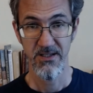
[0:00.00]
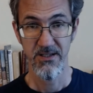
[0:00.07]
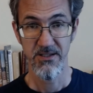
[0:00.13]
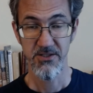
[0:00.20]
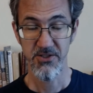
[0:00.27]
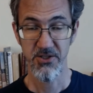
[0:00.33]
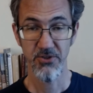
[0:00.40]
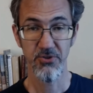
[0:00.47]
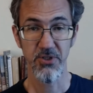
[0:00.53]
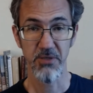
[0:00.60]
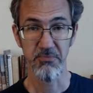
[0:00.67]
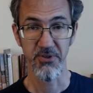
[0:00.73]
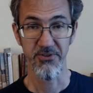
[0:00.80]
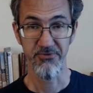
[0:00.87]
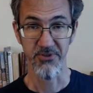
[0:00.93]
Skill
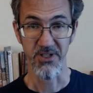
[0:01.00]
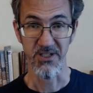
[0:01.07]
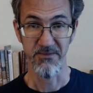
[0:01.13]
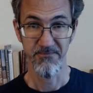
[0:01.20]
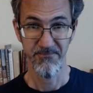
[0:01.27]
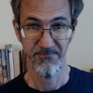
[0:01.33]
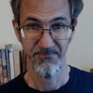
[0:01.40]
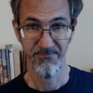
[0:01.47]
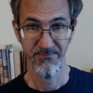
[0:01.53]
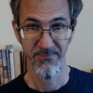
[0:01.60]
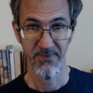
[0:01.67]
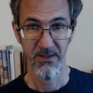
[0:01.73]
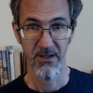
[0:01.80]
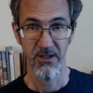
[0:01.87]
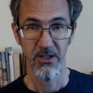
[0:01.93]
number 3.
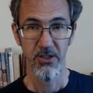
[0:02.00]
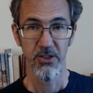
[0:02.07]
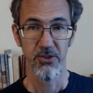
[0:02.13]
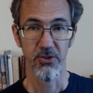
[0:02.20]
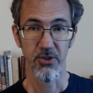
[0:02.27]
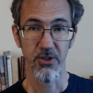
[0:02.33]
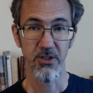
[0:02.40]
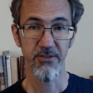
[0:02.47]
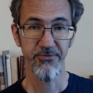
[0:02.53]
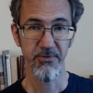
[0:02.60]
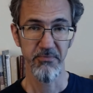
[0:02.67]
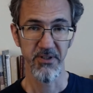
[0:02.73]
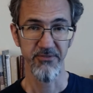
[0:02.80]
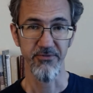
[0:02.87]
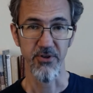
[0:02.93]
Learn from
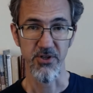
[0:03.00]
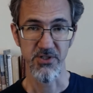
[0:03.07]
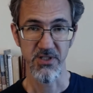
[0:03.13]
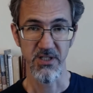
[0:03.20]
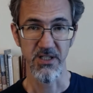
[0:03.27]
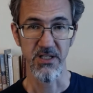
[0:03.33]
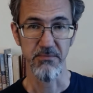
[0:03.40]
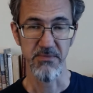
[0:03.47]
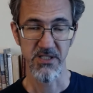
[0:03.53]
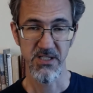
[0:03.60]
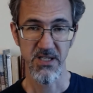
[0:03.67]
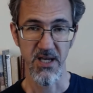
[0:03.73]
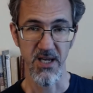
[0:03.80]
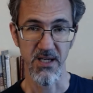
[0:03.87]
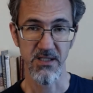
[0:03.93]
adversity and
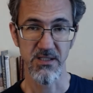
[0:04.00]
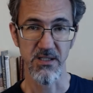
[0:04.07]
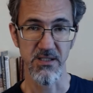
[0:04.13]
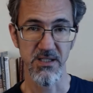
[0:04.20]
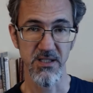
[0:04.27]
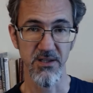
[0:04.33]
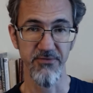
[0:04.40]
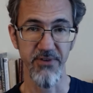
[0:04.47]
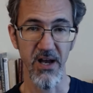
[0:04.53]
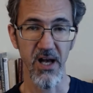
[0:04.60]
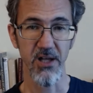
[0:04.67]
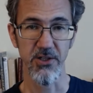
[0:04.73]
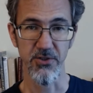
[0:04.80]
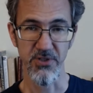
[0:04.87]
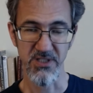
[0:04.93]
mistakes and see the
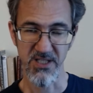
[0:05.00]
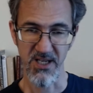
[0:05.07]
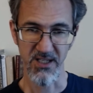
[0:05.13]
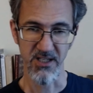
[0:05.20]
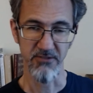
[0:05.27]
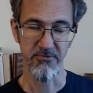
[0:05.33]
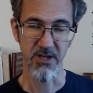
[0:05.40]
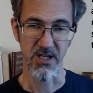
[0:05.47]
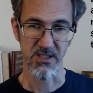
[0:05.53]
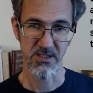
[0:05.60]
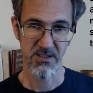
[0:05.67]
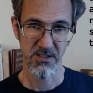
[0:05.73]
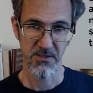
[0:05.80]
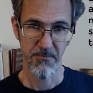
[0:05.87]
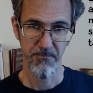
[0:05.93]
value in taking
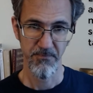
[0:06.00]
risks.